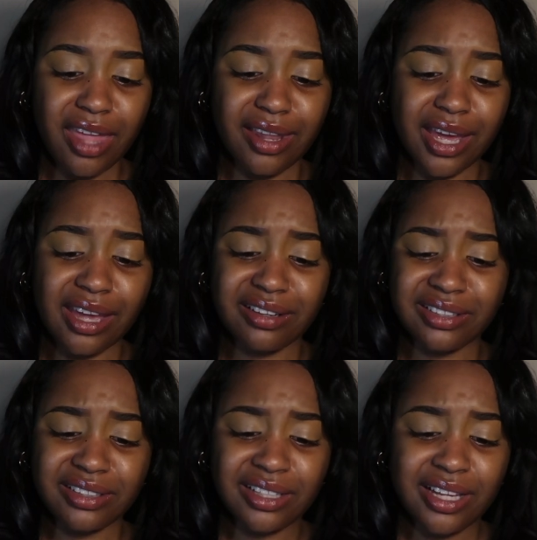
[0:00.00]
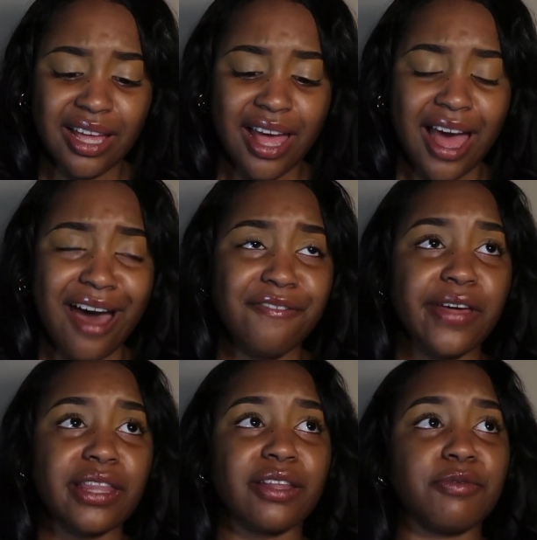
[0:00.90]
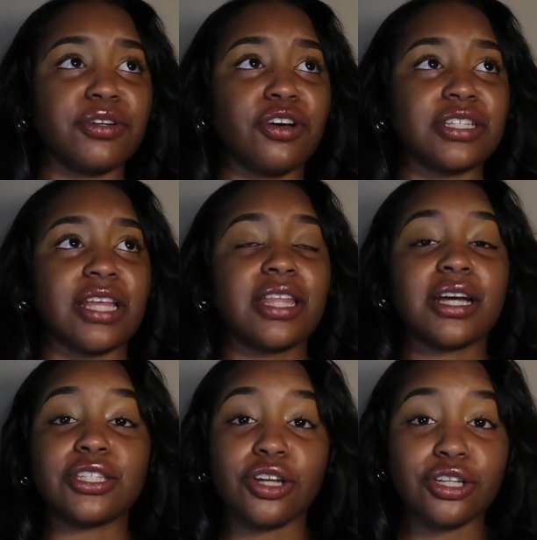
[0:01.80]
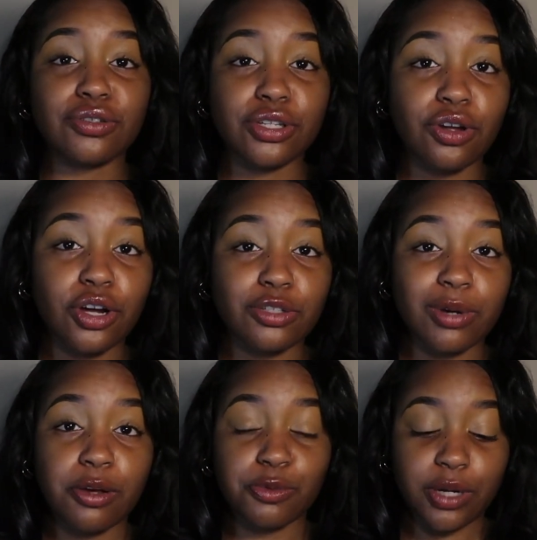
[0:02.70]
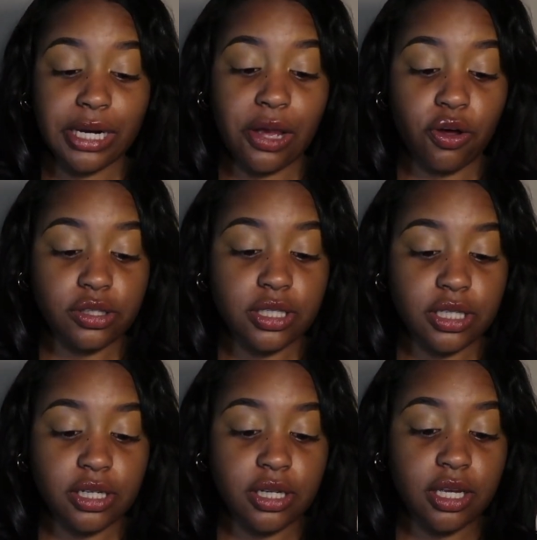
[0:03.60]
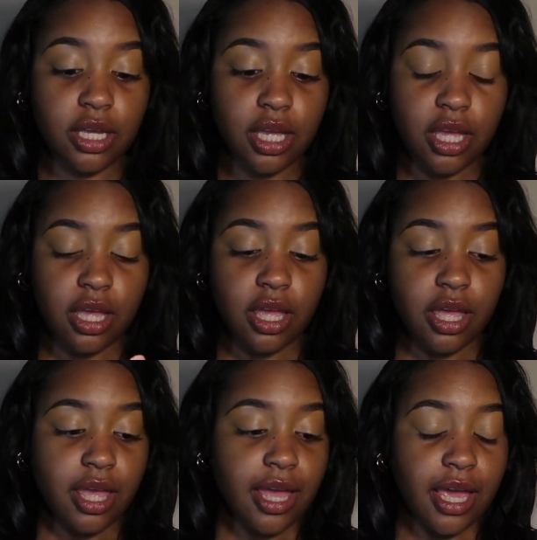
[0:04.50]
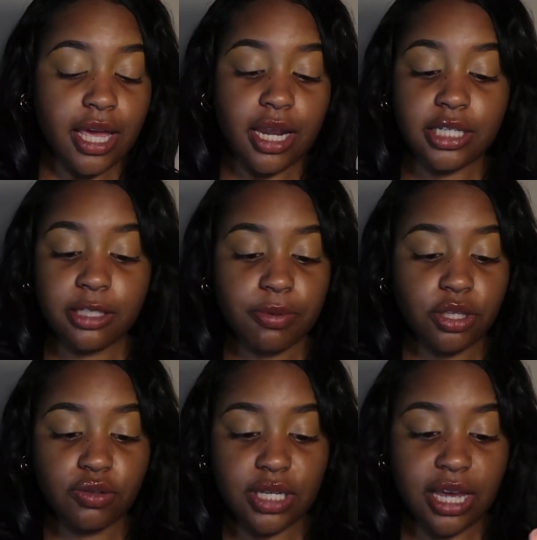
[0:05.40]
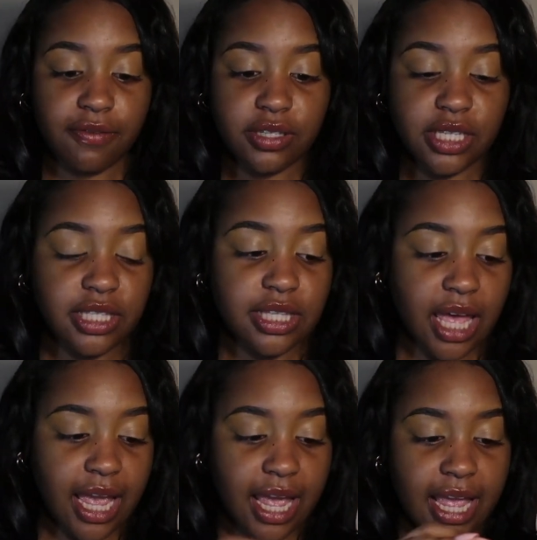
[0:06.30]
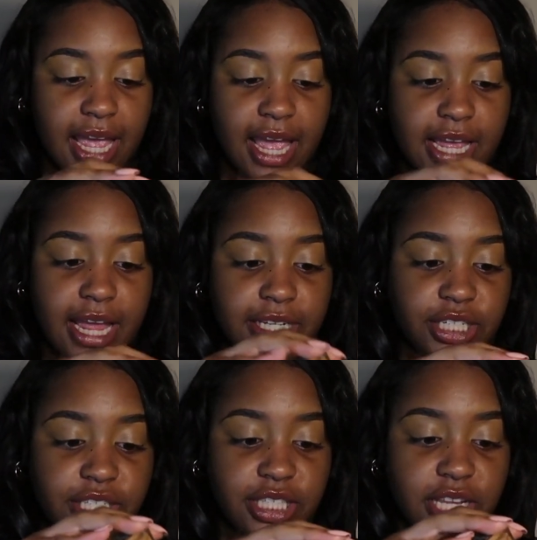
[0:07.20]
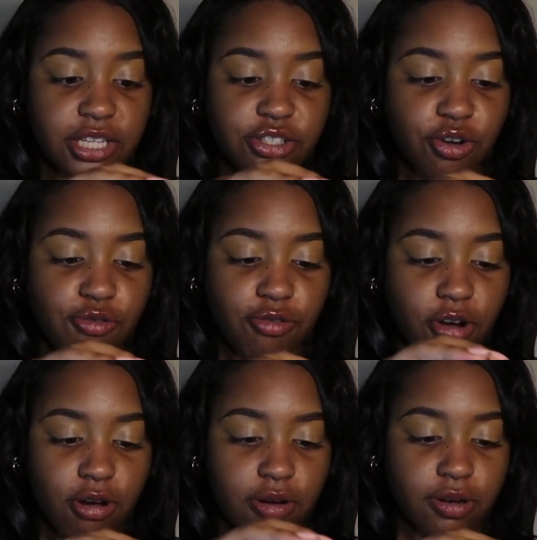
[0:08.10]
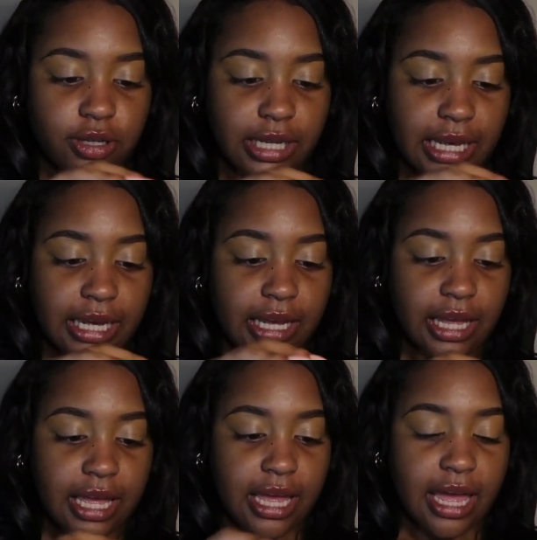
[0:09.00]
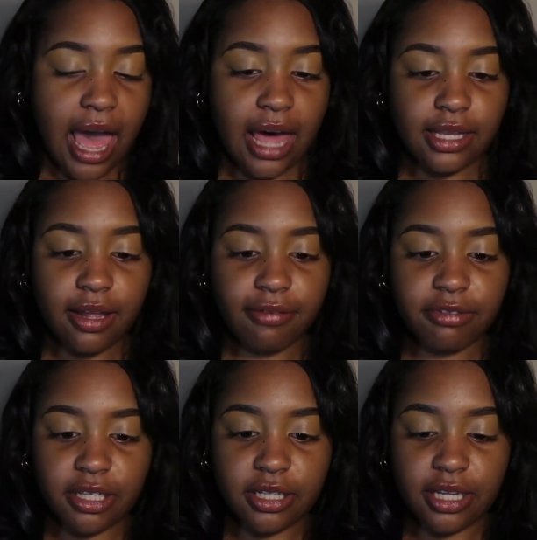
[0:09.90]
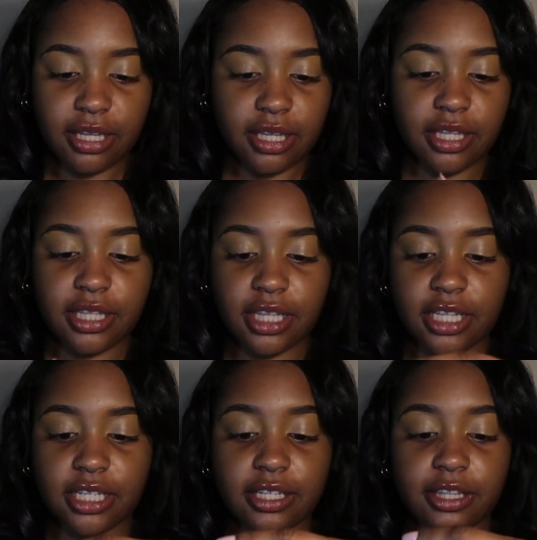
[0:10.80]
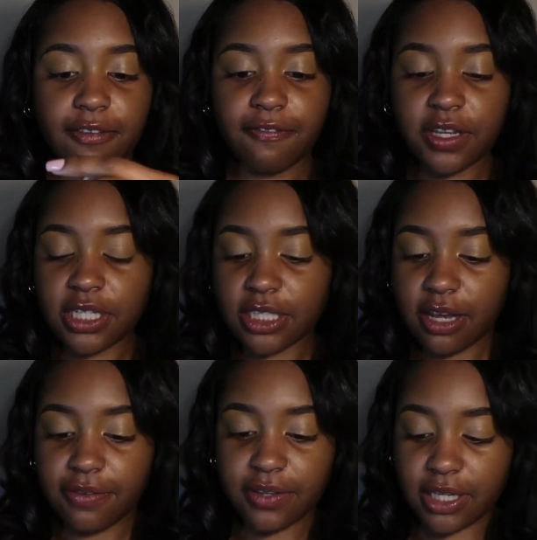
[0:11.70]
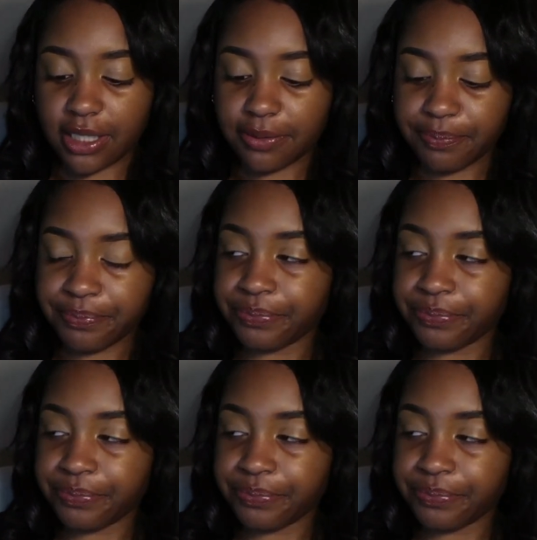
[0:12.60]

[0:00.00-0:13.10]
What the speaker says: Like, I fell in love with NARS. I think I started using NARS when I was working at Ulta, and I've just been using it ever since. Like, it just does no wrong. Like, I love the finish of it.